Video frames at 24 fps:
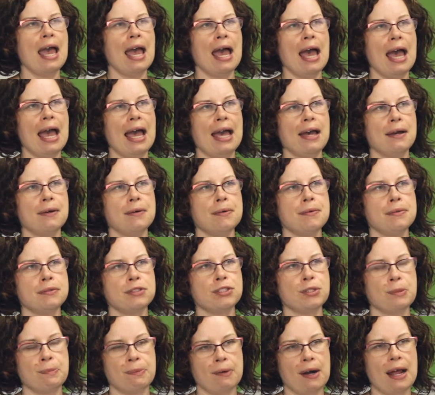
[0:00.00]
How
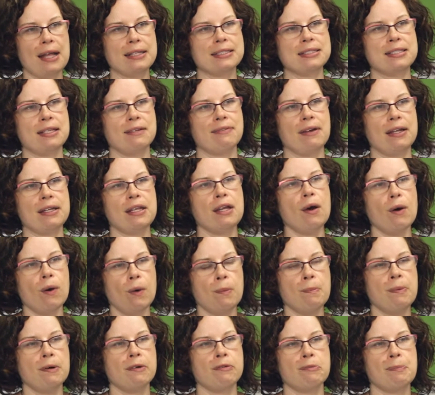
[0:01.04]
do brands have any
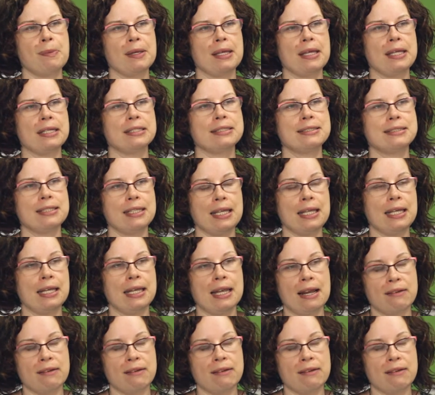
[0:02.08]
hope of being seen,